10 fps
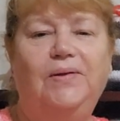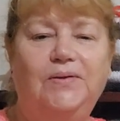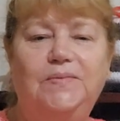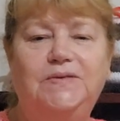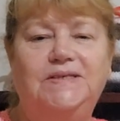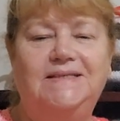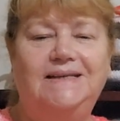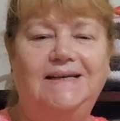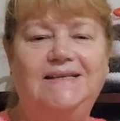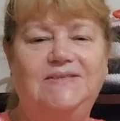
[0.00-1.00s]
Welcome to
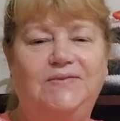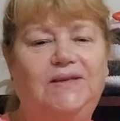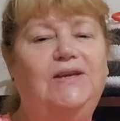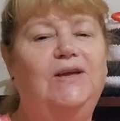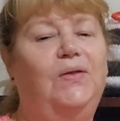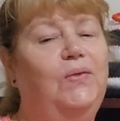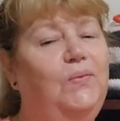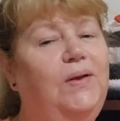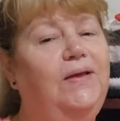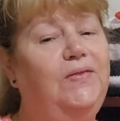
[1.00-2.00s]
today's video, the
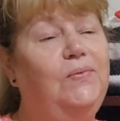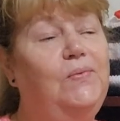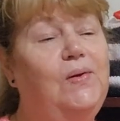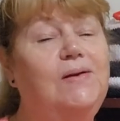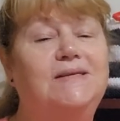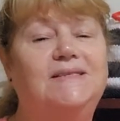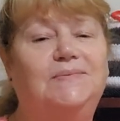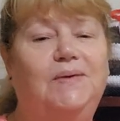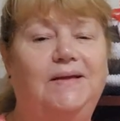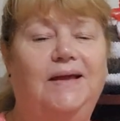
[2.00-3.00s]
week that
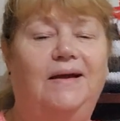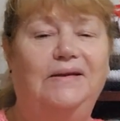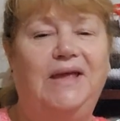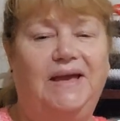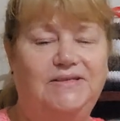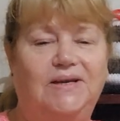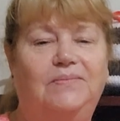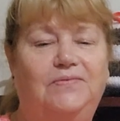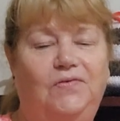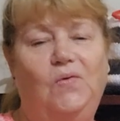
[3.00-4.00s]
was, my yarn catch
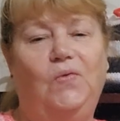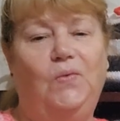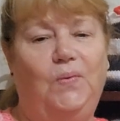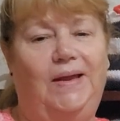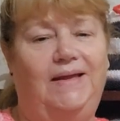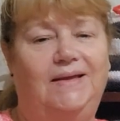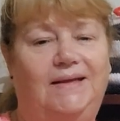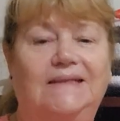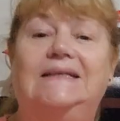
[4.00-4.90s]
up for the week.